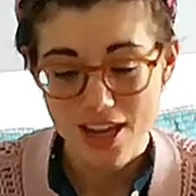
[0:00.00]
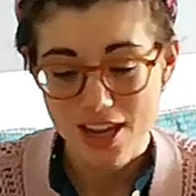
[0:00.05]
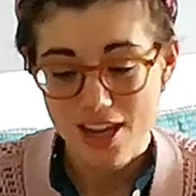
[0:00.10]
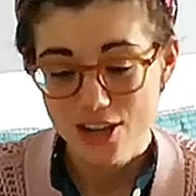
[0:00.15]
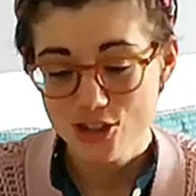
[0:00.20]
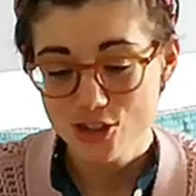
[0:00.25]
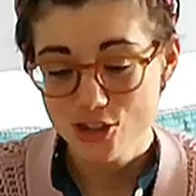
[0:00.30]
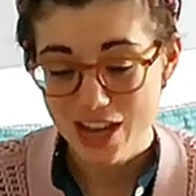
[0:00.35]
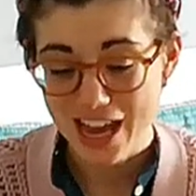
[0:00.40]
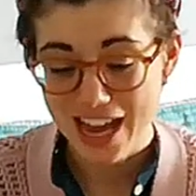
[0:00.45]

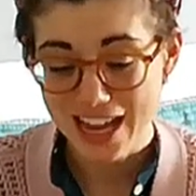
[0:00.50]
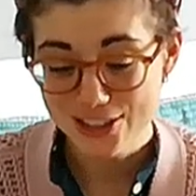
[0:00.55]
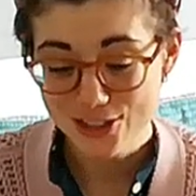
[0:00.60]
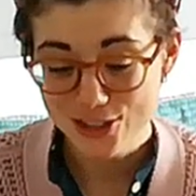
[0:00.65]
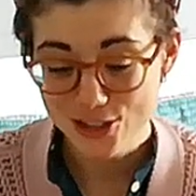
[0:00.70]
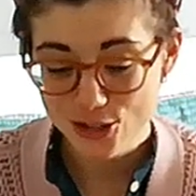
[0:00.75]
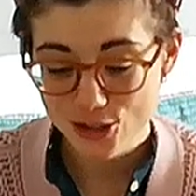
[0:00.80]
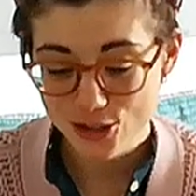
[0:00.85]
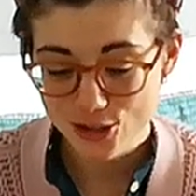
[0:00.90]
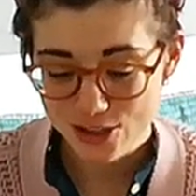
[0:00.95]
So I had
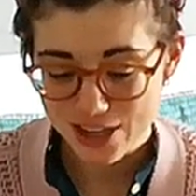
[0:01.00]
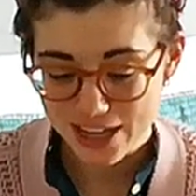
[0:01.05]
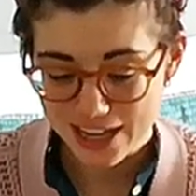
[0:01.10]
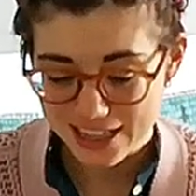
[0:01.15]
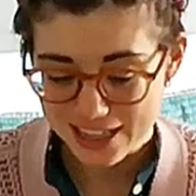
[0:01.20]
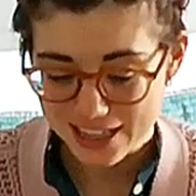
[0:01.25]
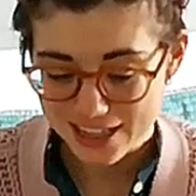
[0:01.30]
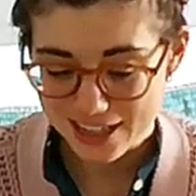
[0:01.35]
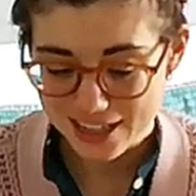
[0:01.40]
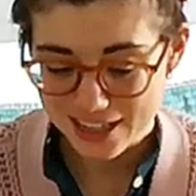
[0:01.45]
to like,
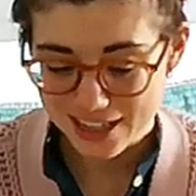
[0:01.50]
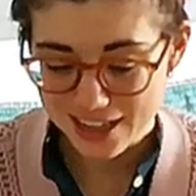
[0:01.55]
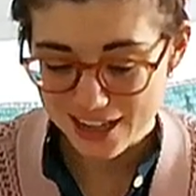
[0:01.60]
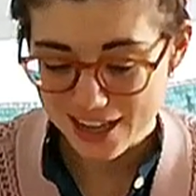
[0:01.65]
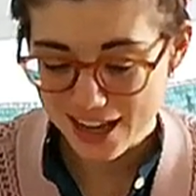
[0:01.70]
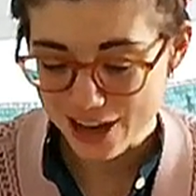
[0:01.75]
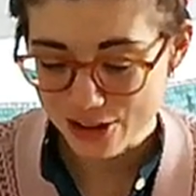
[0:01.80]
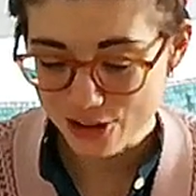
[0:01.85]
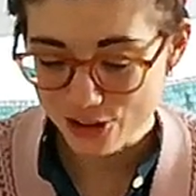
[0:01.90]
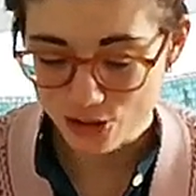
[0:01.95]

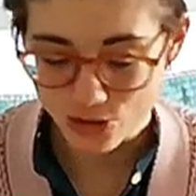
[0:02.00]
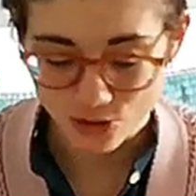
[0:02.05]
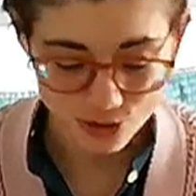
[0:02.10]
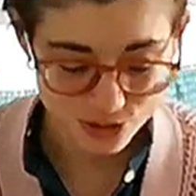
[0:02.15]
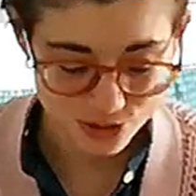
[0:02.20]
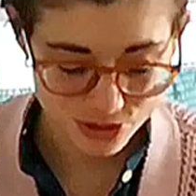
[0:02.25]
I don't know,